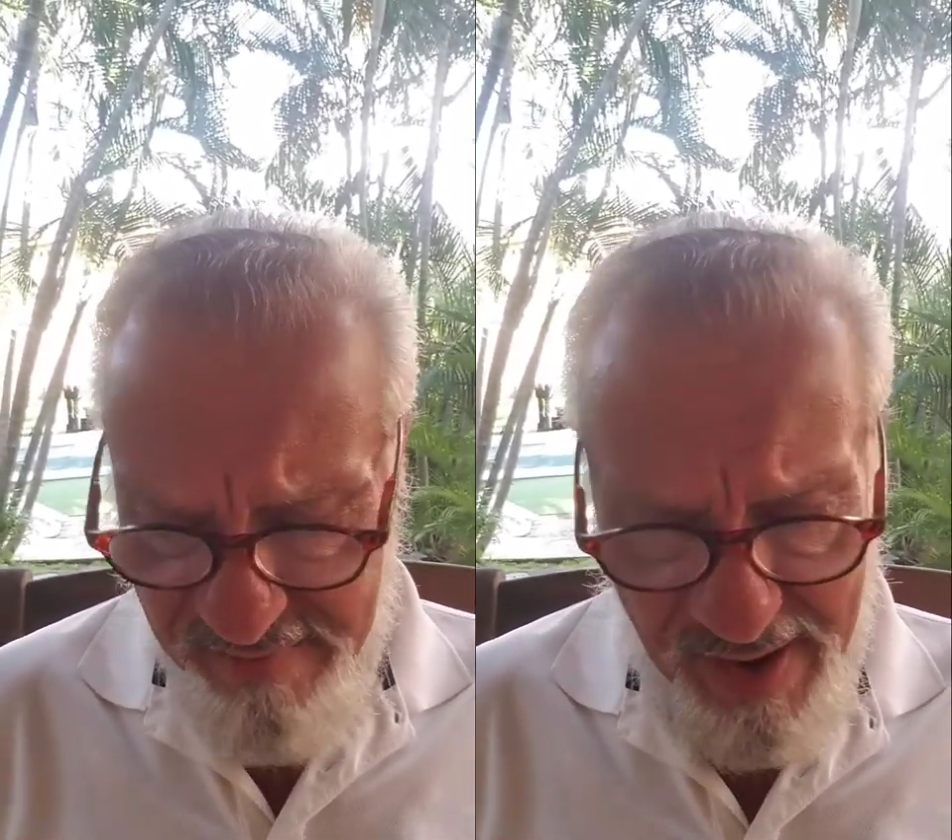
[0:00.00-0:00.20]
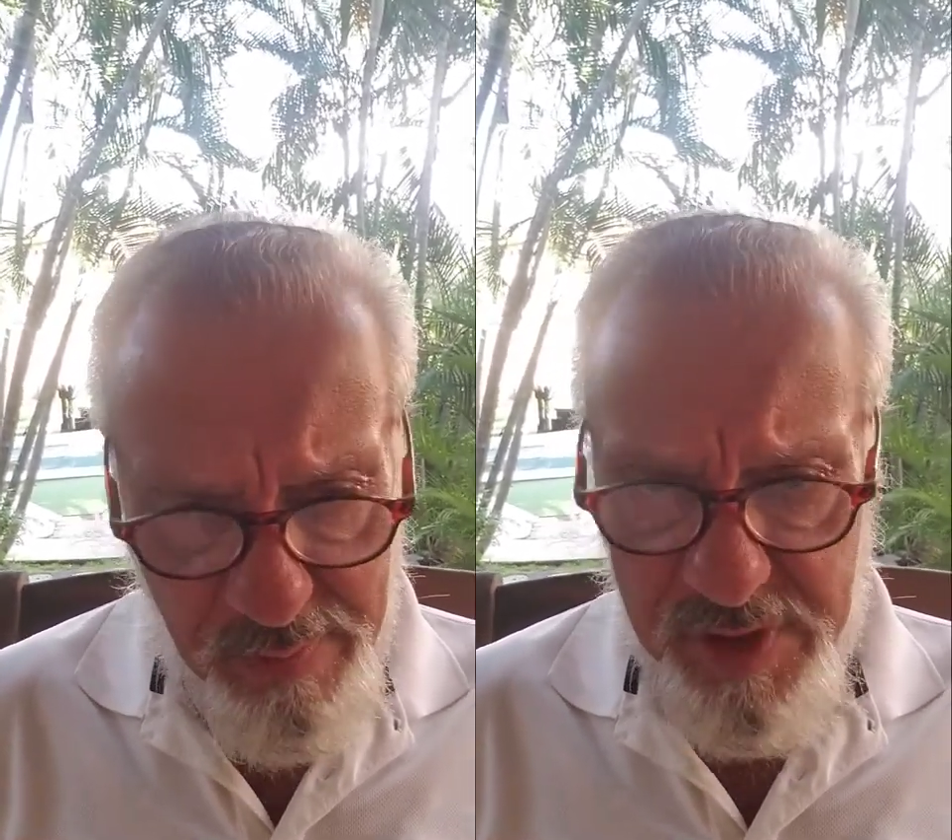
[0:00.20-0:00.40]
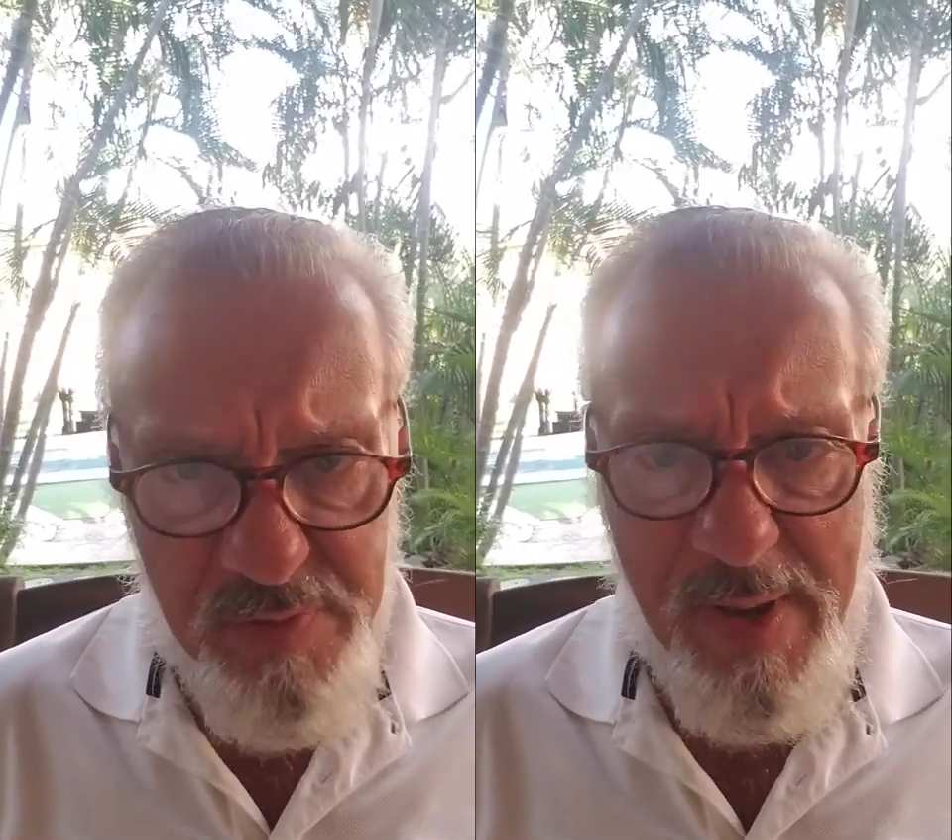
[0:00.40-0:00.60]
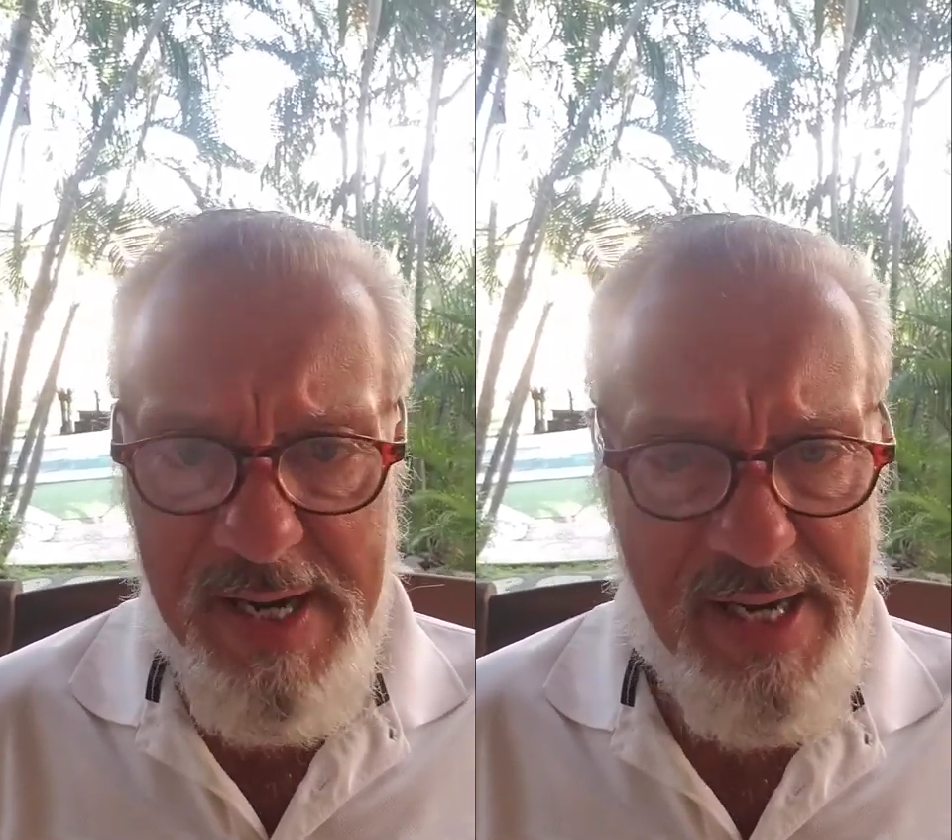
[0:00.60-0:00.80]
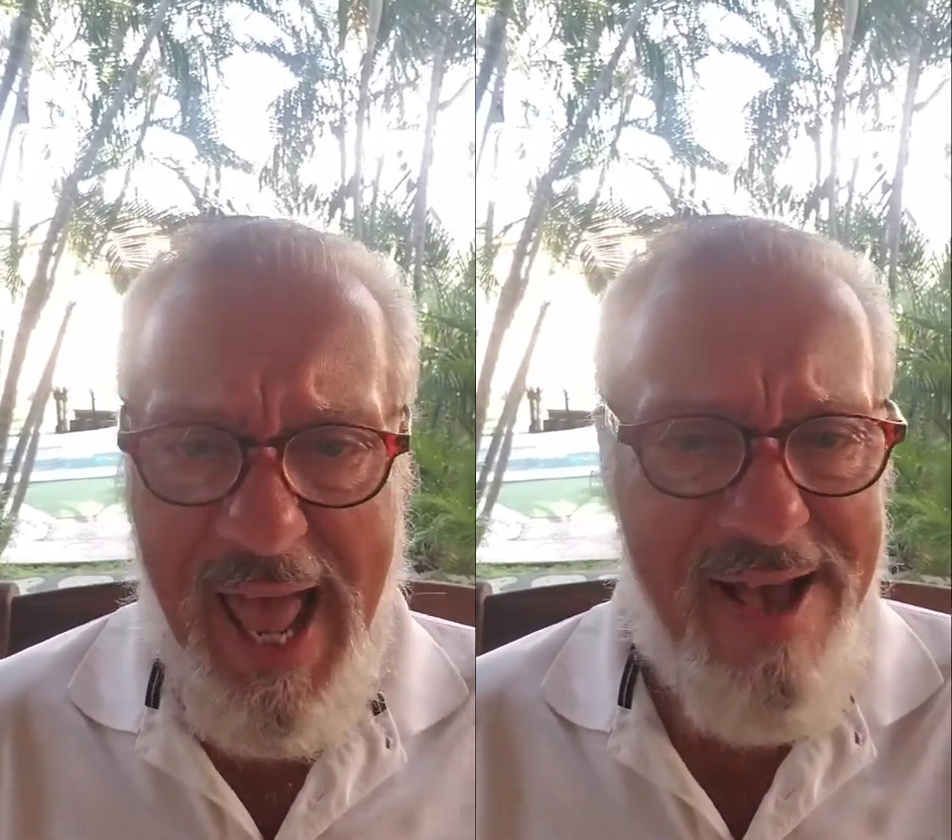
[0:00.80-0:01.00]
I would
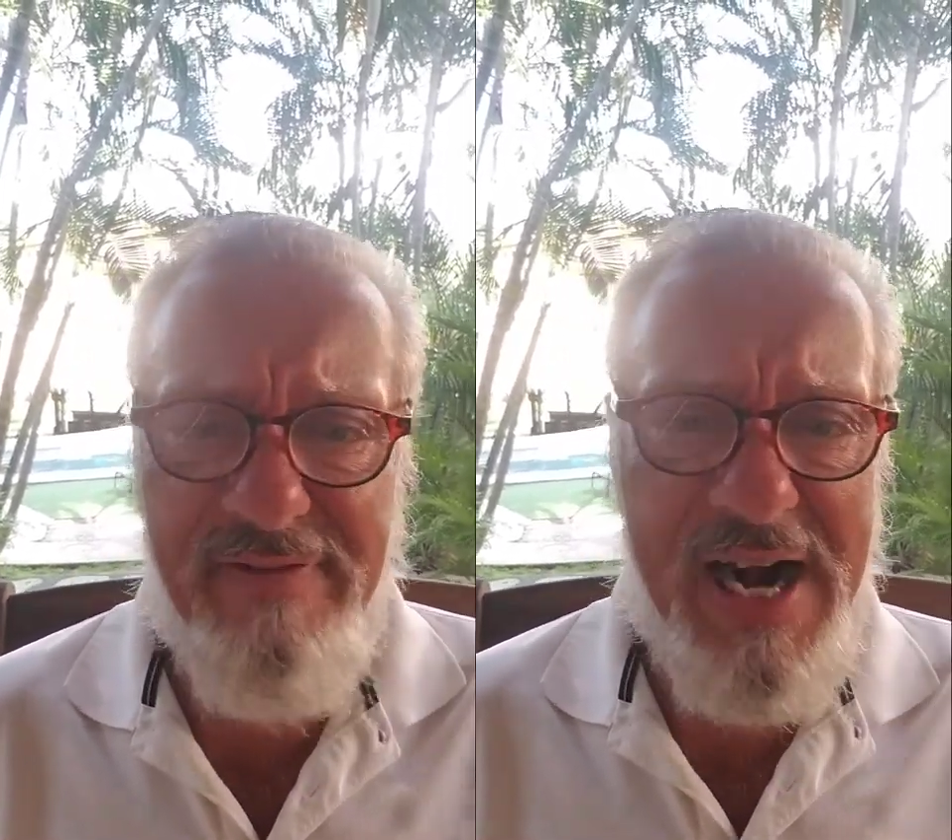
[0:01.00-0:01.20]
spend half an